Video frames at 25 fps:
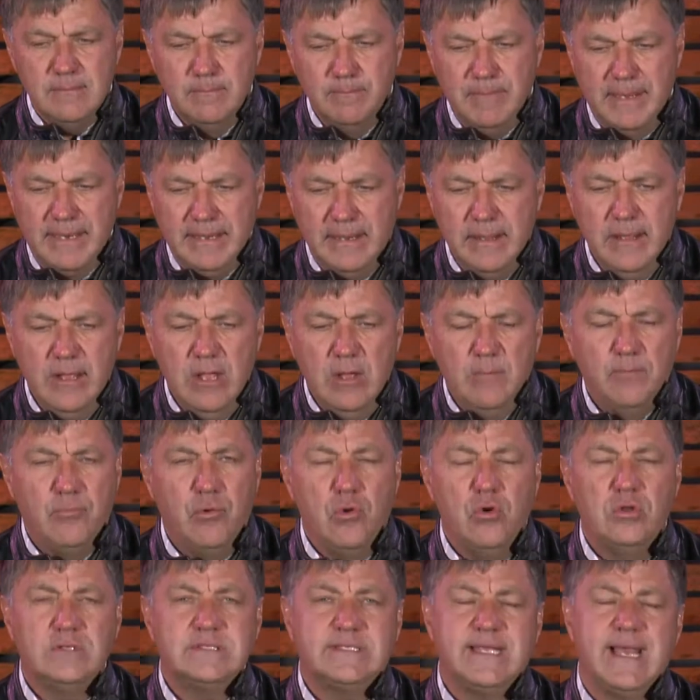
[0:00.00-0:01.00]
But
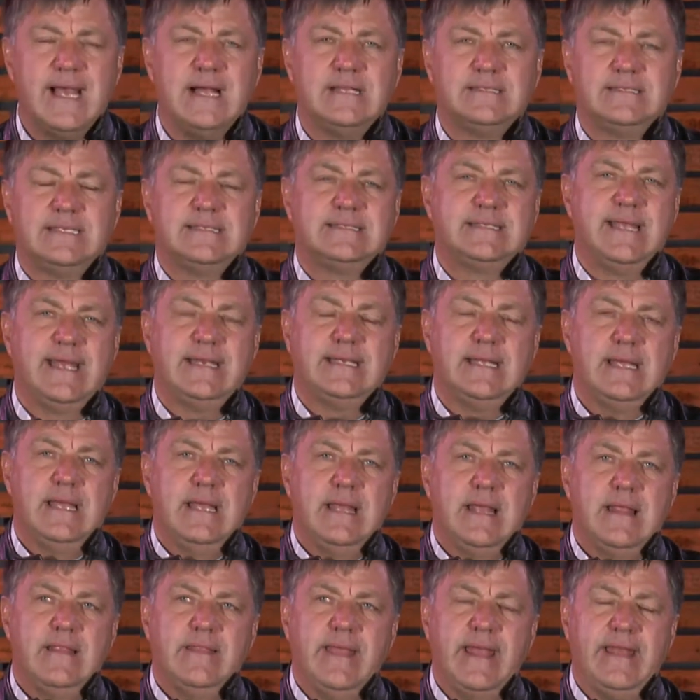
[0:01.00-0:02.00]
Paul tells us that,
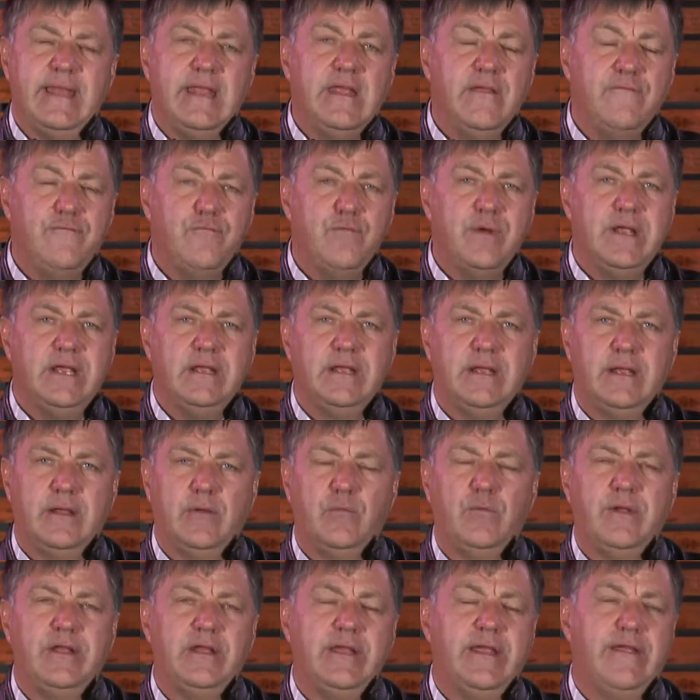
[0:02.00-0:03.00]
that if, we,
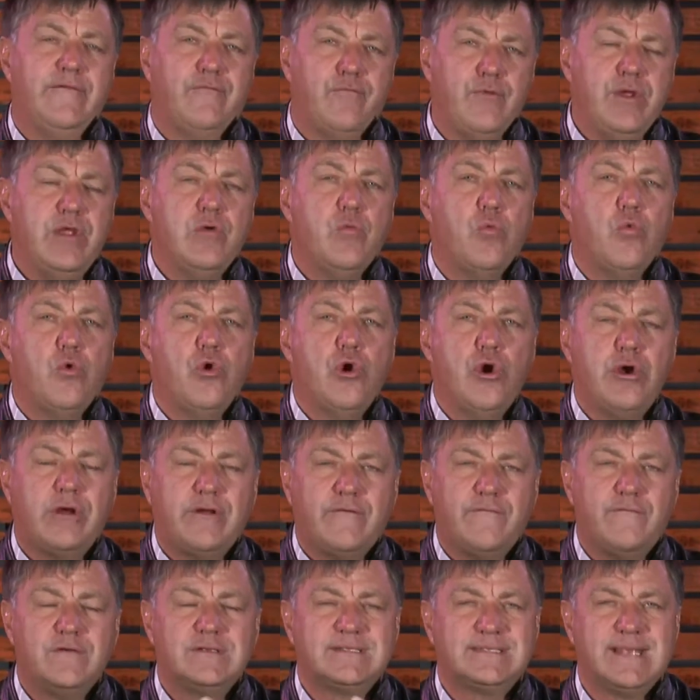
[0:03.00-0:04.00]
we, if we
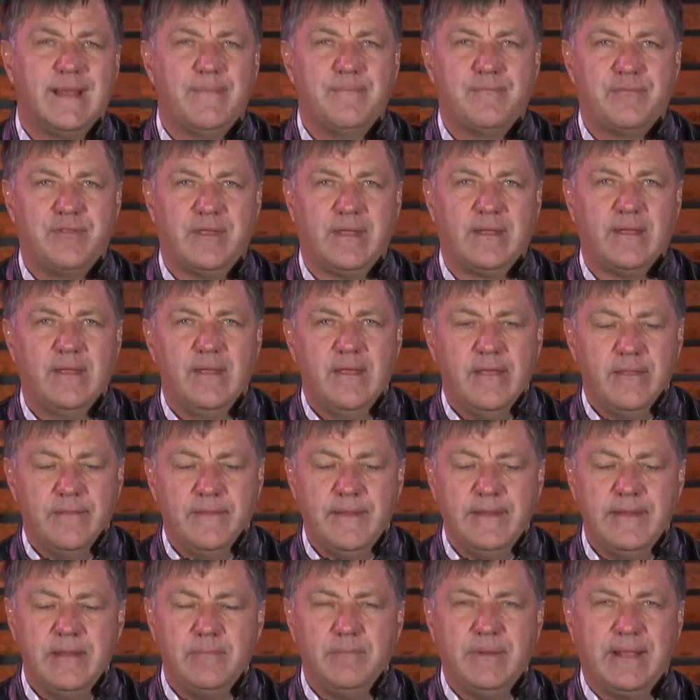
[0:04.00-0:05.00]
work for something,
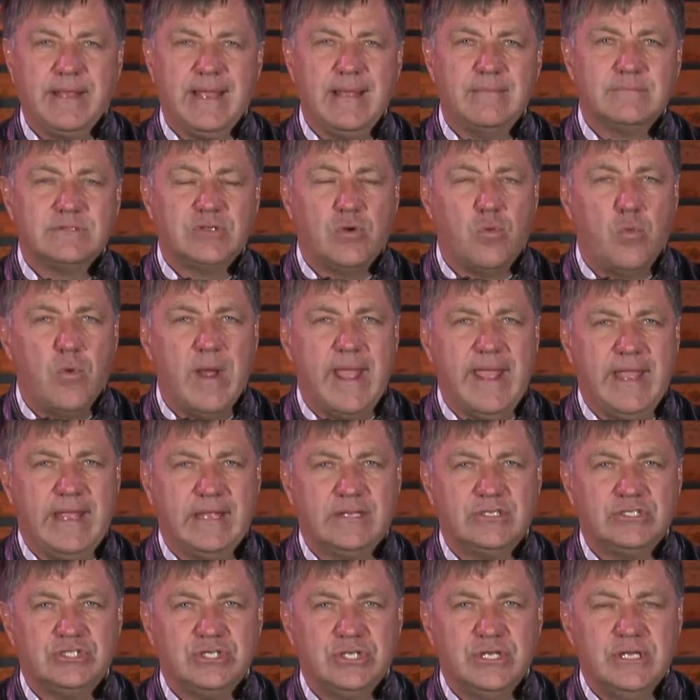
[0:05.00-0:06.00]
then it becomes a
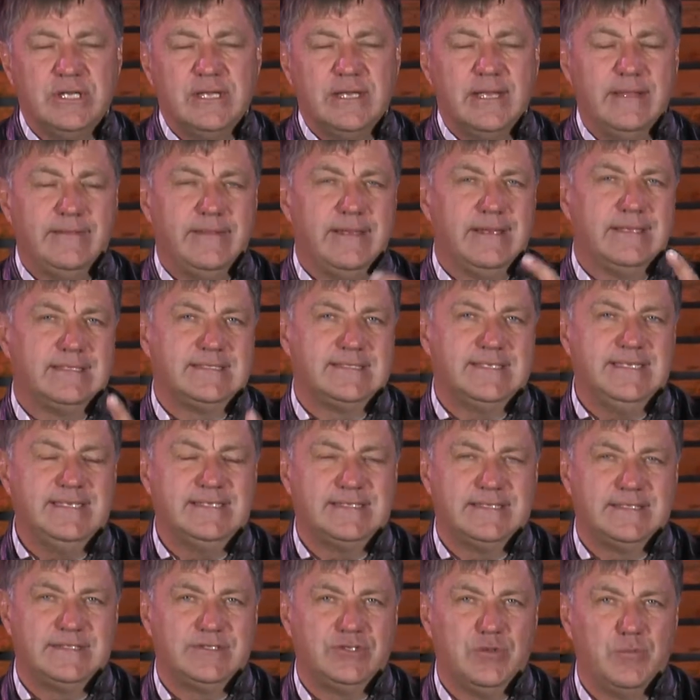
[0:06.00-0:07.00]
wage and then it
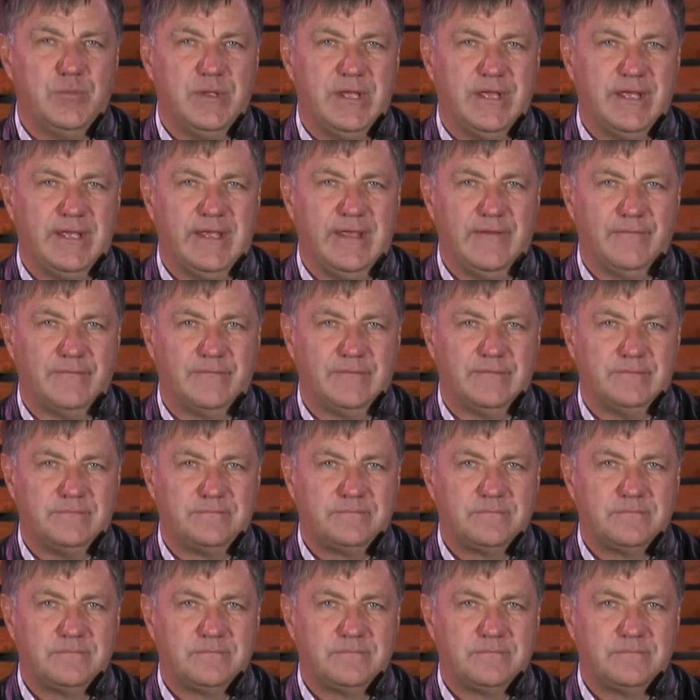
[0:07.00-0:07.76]
ceases to be a gift.